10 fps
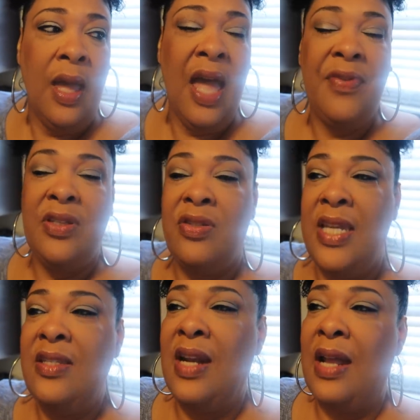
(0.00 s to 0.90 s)
have it
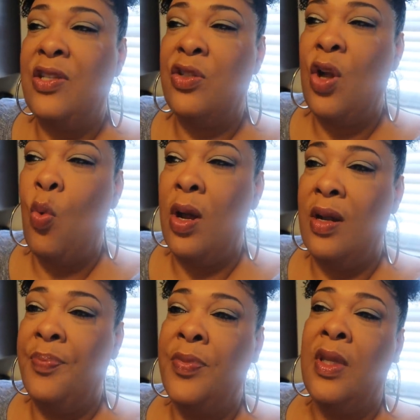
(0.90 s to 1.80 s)
seasoned. I just don't
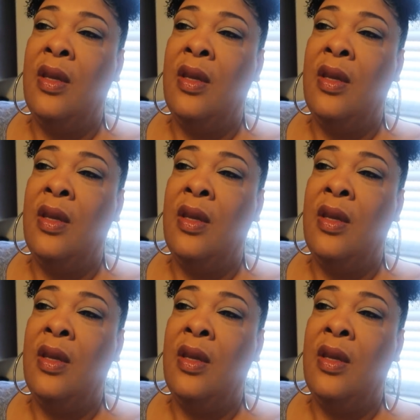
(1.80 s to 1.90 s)
wanna,